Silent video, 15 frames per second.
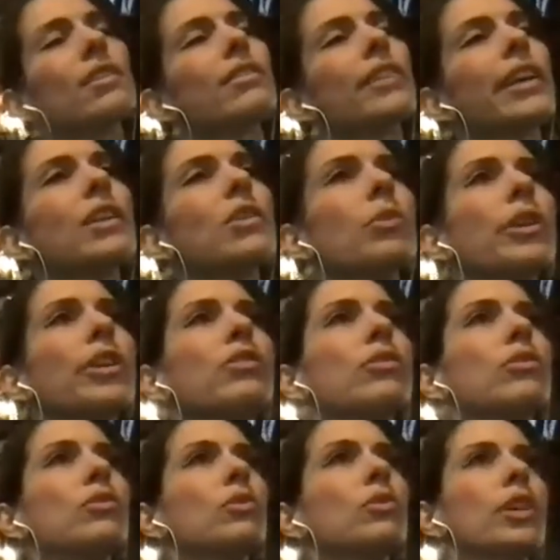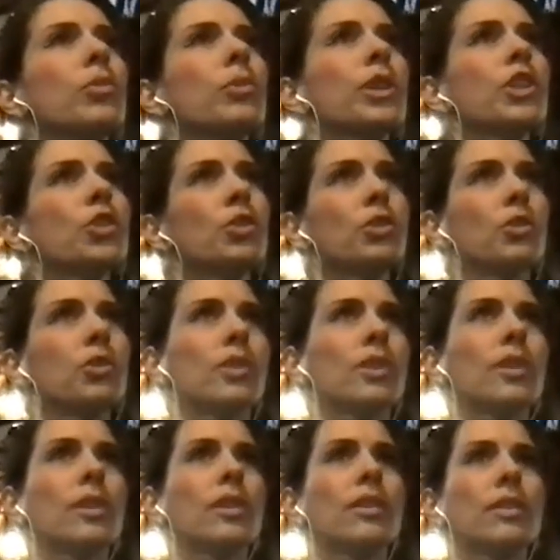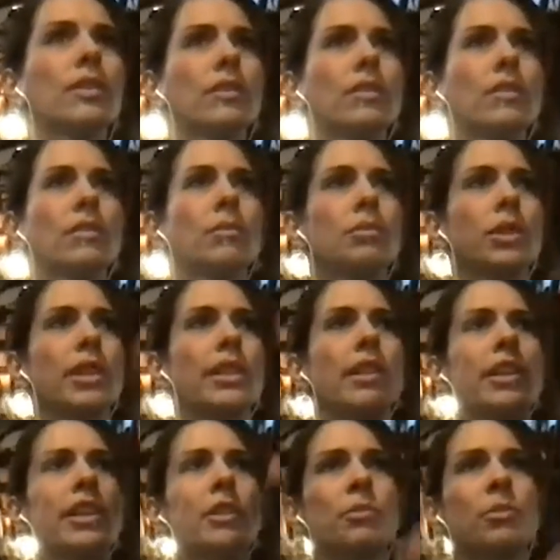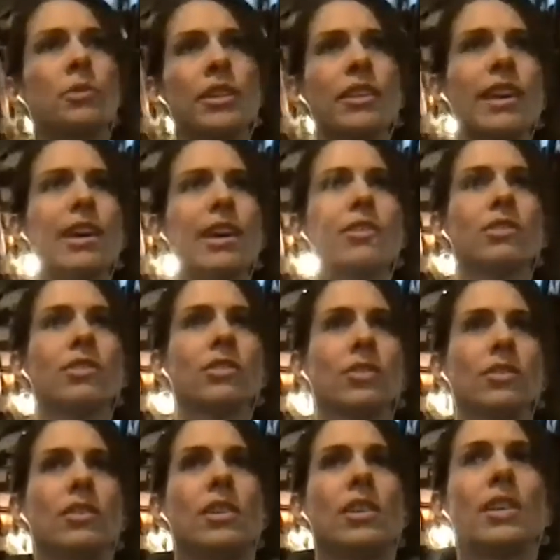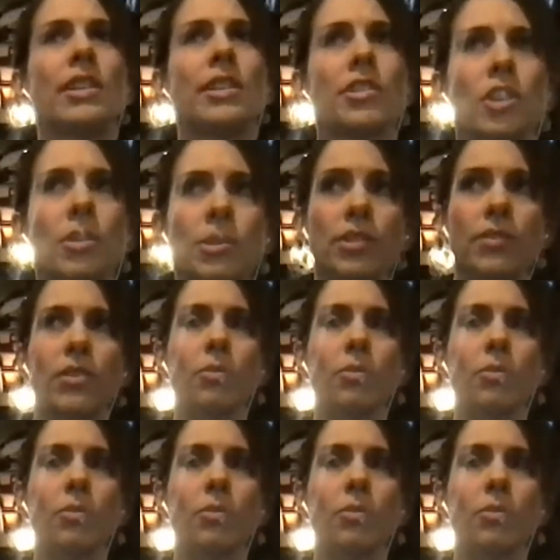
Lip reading: a right way to do, like, when do you do the breathe in, breathe out in terms of the